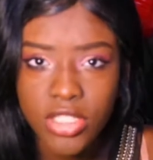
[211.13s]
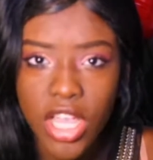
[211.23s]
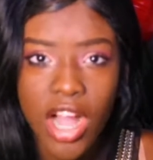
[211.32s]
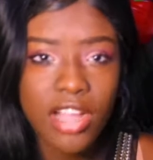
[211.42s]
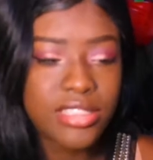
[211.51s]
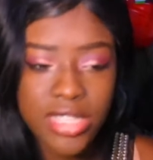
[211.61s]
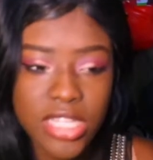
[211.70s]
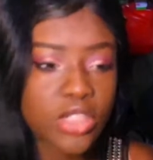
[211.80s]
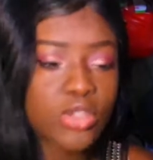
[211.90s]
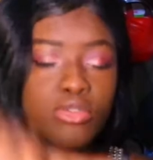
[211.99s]
Y'all
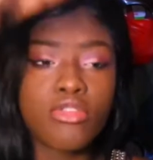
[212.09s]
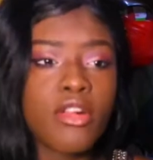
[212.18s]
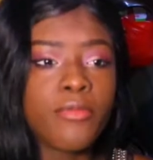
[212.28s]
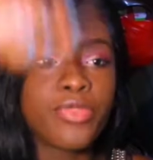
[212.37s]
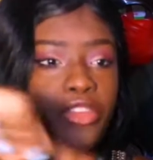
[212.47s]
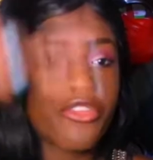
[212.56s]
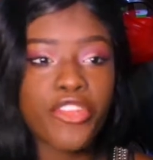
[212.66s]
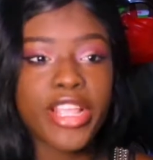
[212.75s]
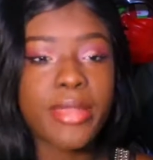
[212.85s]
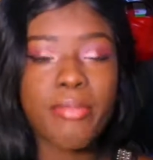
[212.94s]
dig through the
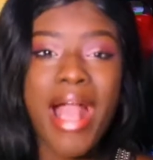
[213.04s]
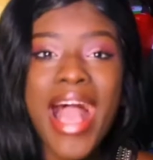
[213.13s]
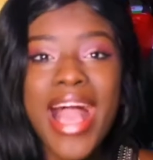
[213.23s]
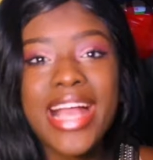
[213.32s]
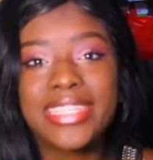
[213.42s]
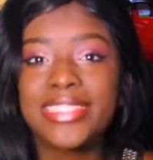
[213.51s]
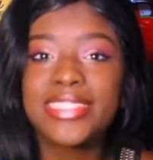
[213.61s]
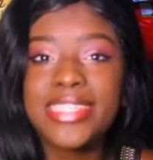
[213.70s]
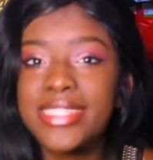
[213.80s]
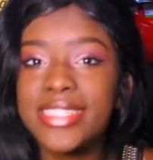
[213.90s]
freaking
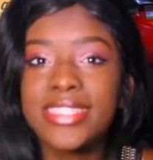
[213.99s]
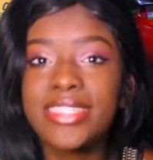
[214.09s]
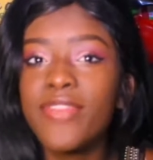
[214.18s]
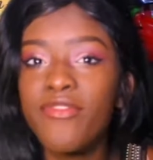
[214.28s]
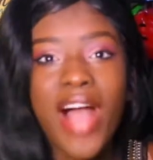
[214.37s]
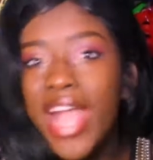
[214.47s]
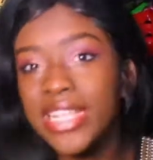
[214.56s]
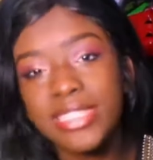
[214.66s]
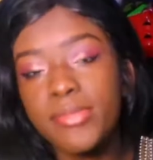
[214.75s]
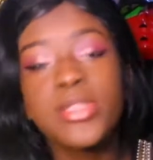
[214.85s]
past just to
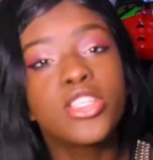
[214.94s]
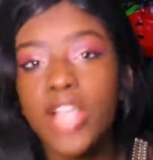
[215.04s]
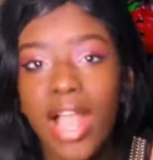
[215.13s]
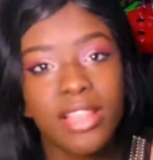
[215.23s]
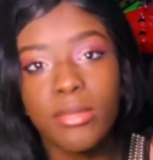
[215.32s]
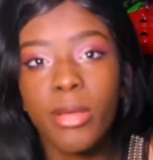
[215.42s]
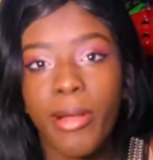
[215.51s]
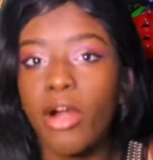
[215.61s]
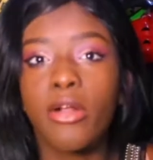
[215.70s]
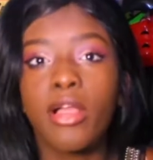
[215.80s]
find something to drag them
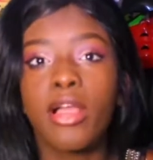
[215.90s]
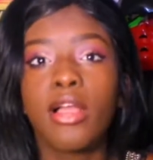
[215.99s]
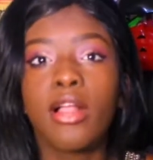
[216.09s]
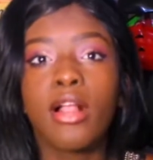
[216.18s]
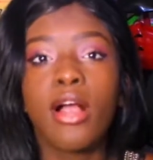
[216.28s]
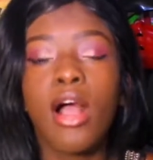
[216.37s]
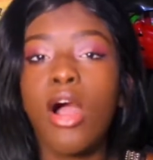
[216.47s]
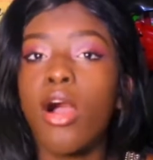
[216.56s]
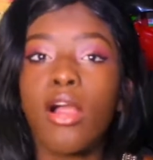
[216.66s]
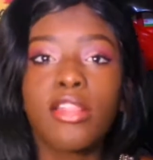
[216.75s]
about.
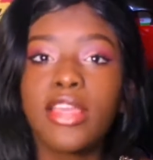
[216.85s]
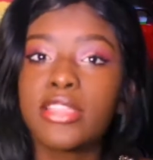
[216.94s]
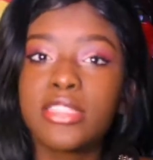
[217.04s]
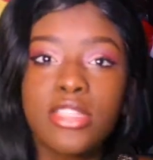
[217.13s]
Are they